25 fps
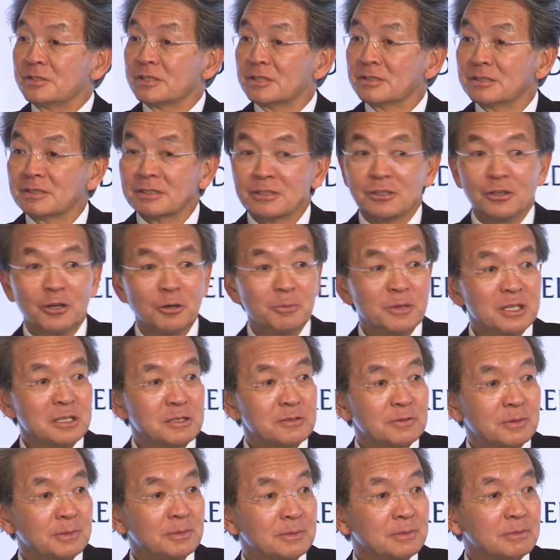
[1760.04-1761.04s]
and comments
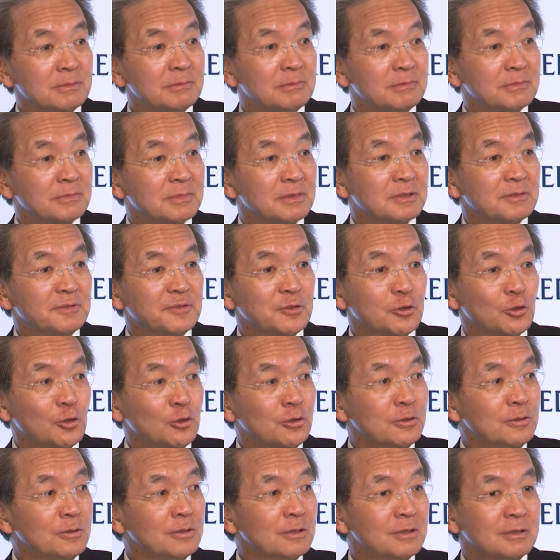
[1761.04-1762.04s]
from the floor?